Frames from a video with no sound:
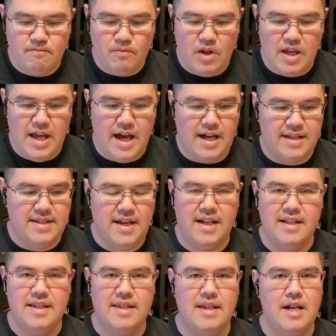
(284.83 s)
Yeah,
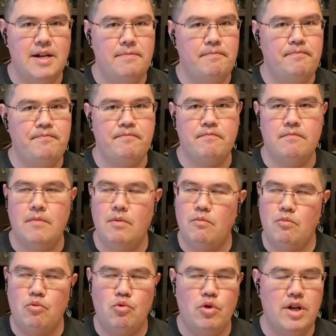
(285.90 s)
second sip,
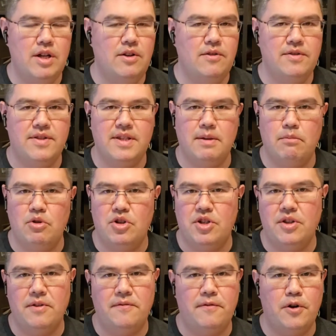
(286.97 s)
real similar to
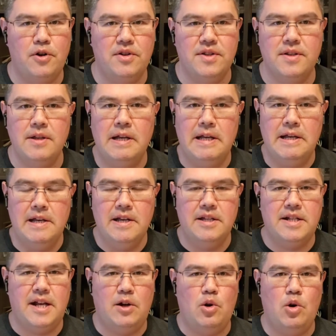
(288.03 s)
the first.
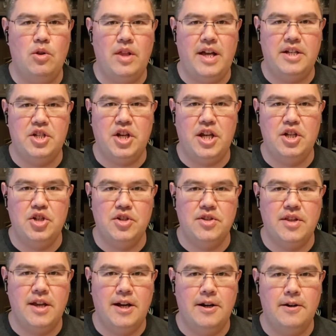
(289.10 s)
Not a whole lot changes
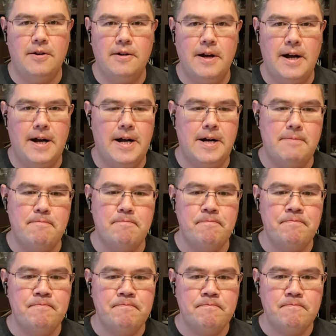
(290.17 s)
there.
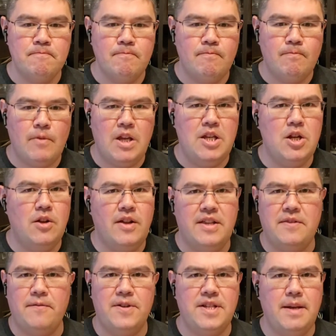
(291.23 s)
Like
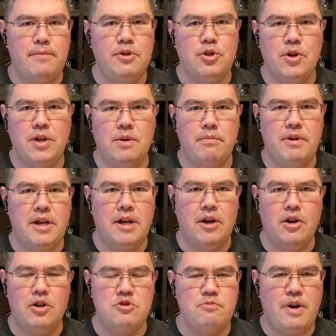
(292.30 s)
the first time you drink a
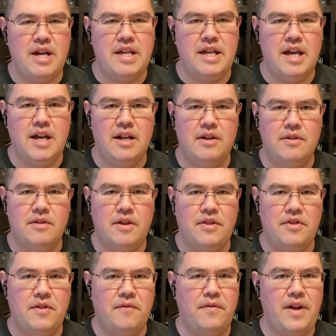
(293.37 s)
beer, you might get
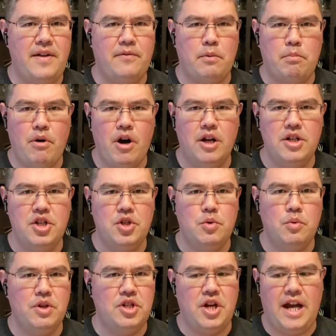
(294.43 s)
the flavor punch,
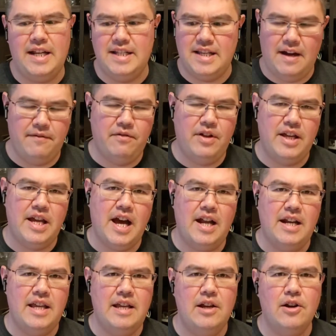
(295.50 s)
which I definitely
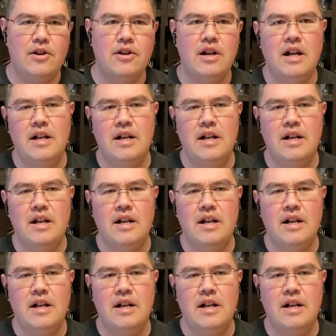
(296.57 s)
got here.